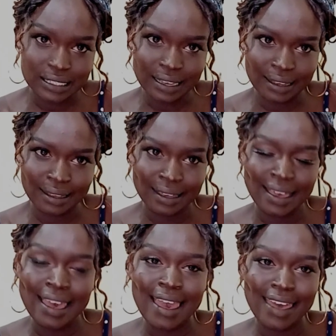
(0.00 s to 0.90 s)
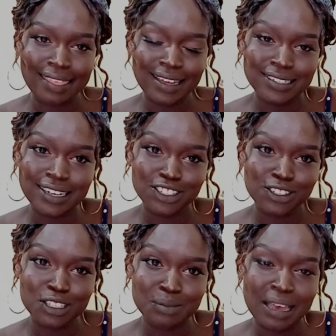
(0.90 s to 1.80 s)
sister, and that
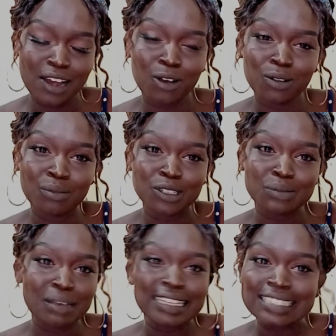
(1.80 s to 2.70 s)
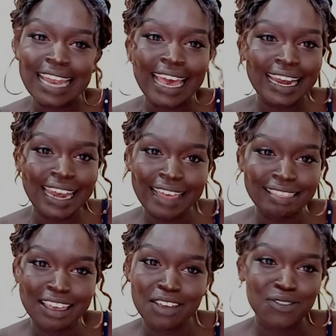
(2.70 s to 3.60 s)
natural smell almost smells like
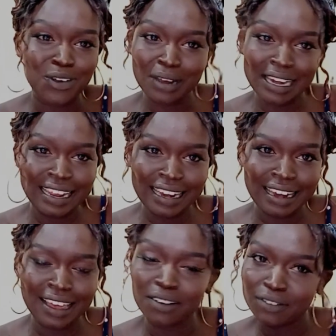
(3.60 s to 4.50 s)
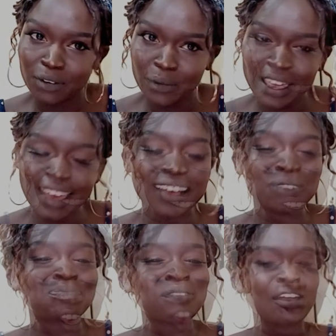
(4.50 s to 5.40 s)
nothing if you're clean enough. Okay,
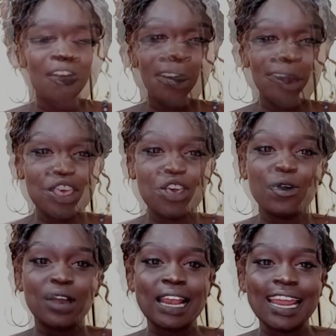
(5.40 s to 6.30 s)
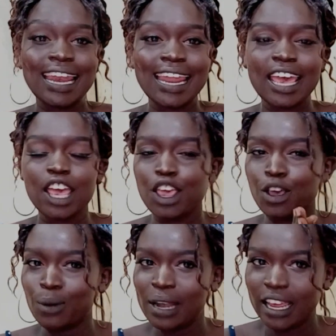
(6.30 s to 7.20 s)
when you're cleaning
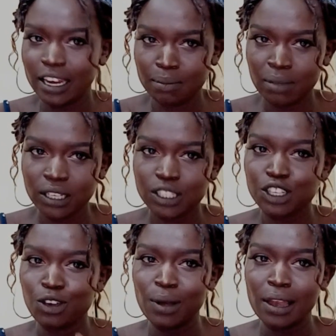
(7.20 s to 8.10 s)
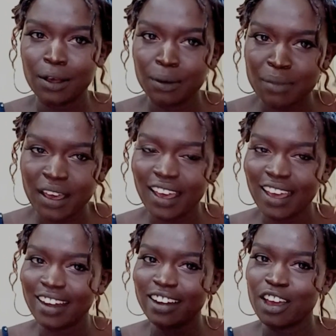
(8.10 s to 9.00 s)
your lady bits, your labia
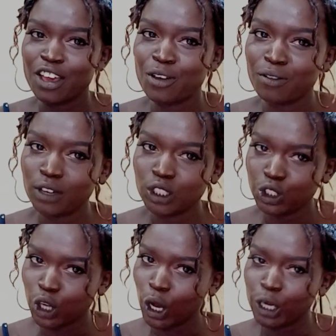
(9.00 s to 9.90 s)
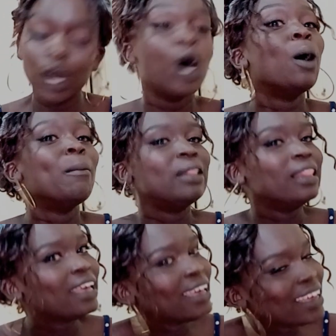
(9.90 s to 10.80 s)
area, your vagina,
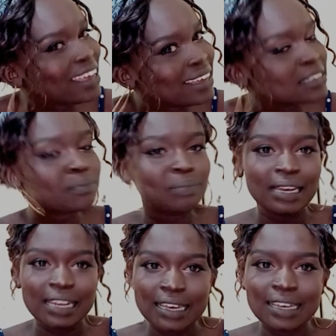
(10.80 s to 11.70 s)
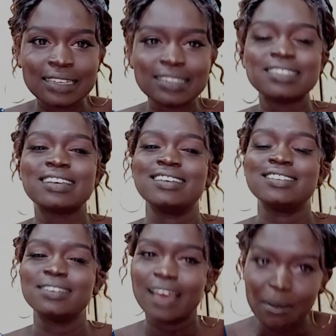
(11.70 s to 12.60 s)
please, please,
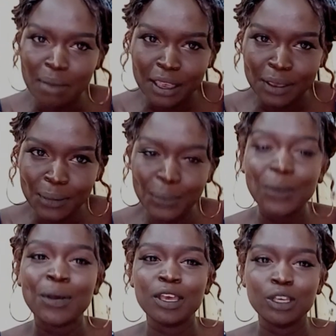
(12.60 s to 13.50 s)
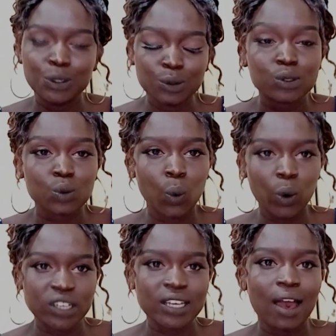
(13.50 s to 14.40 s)
I beg you, use
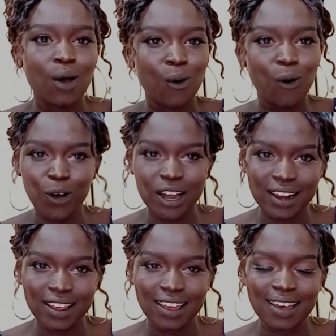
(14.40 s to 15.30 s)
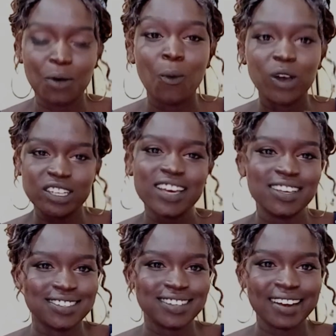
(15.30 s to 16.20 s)
water only. Water
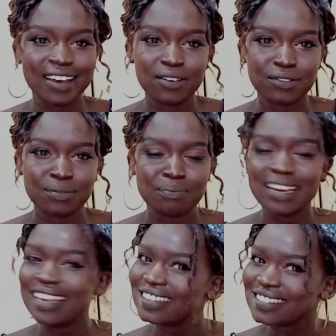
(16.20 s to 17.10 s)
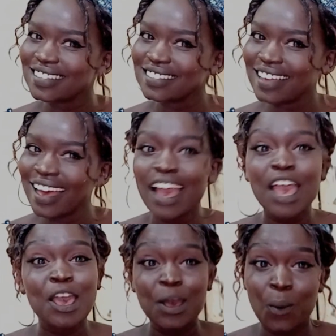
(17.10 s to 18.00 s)
is enough, please, sister.
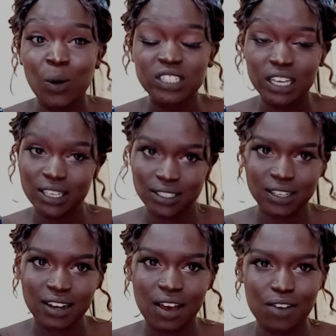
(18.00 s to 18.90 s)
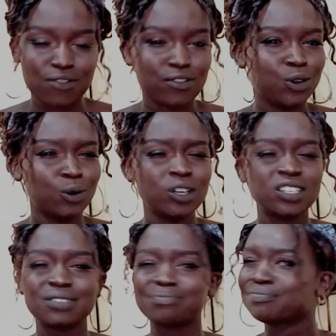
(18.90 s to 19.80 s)
Water is enough.
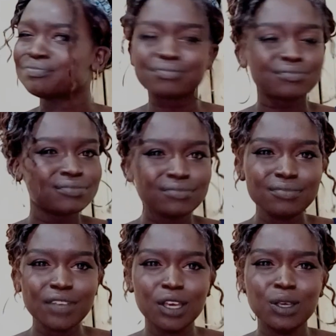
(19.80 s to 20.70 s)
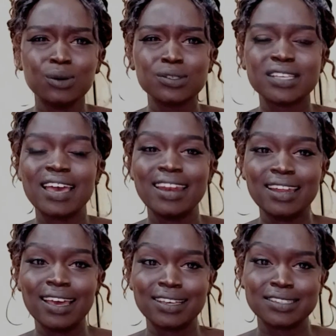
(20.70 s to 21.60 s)
Don't use
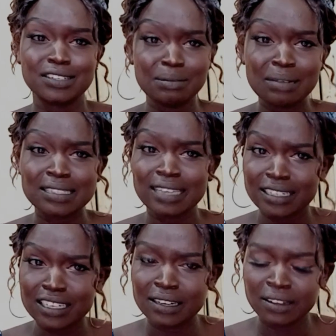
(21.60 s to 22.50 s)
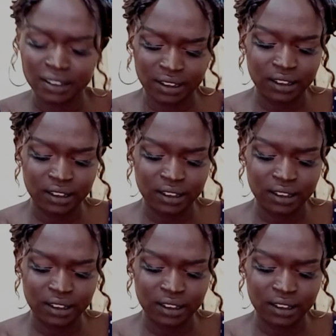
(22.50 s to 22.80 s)
any extremely scented